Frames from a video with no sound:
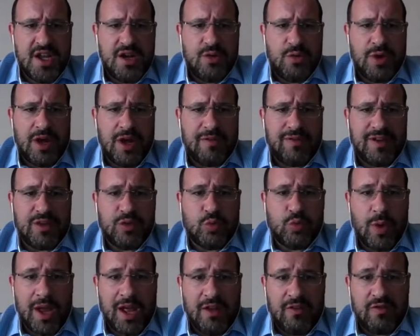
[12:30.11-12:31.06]
roughly
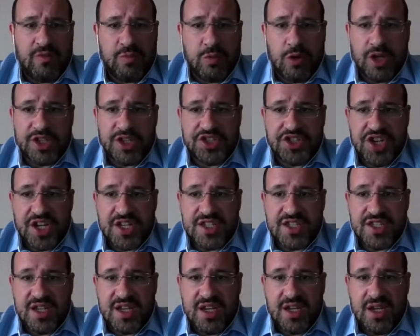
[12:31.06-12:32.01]
12
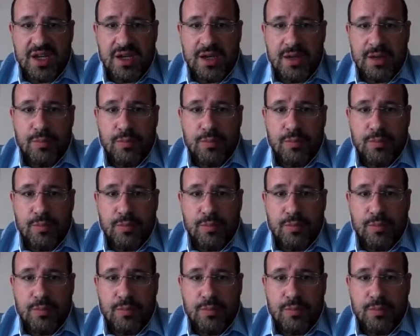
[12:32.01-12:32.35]
projects in